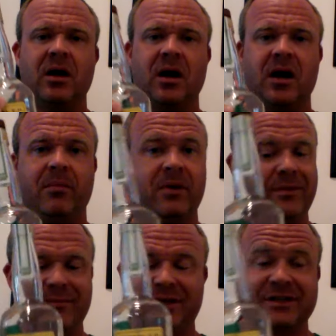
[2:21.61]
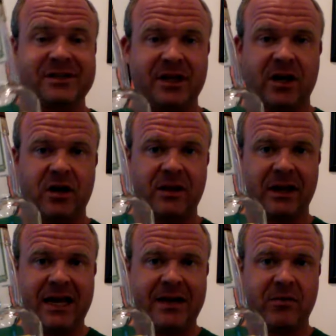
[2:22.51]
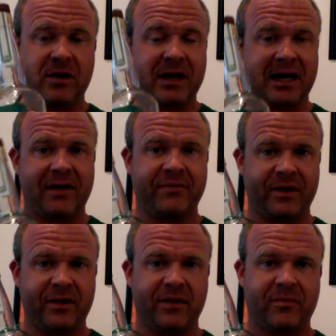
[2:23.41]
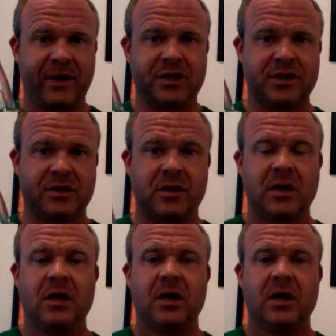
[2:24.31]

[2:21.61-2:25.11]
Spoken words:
but it doesn't say it on the label, and I haven't found the information